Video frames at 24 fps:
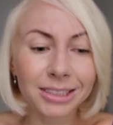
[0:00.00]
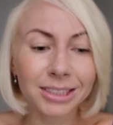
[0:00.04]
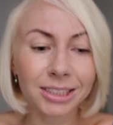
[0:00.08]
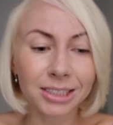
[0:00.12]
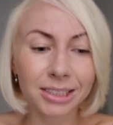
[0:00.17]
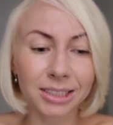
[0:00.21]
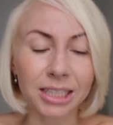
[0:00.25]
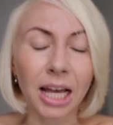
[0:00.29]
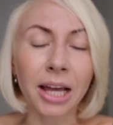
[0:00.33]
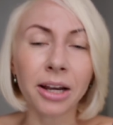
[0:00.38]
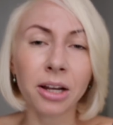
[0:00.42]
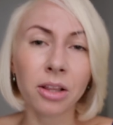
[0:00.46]

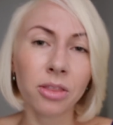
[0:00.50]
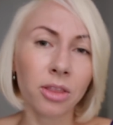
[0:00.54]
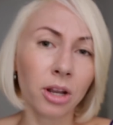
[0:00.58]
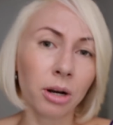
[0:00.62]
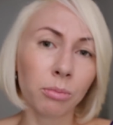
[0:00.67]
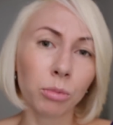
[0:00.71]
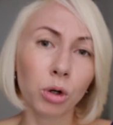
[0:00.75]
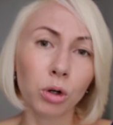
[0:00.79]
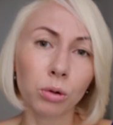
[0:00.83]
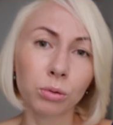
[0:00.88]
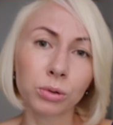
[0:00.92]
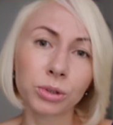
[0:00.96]
decided that
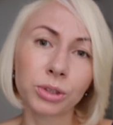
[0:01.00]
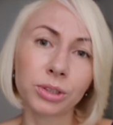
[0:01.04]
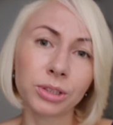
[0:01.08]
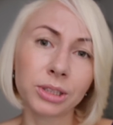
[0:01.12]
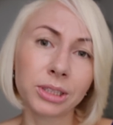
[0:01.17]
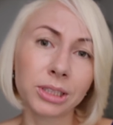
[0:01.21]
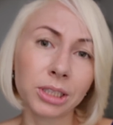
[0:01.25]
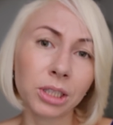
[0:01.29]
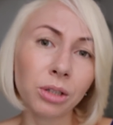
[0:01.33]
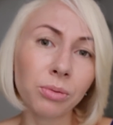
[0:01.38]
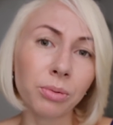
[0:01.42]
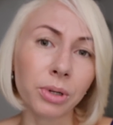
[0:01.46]
I'm going to
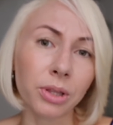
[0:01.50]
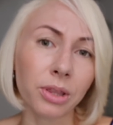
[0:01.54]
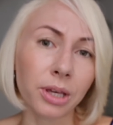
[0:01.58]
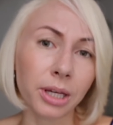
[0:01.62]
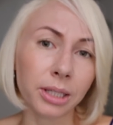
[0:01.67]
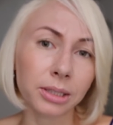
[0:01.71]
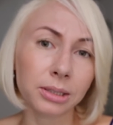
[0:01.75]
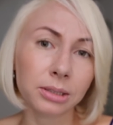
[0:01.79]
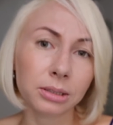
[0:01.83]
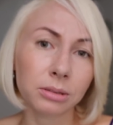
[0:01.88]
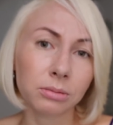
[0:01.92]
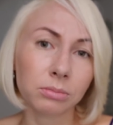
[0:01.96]
deal with
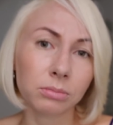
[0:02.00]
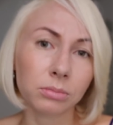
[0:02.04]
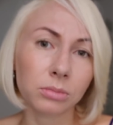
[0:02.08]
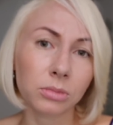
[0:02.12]
it.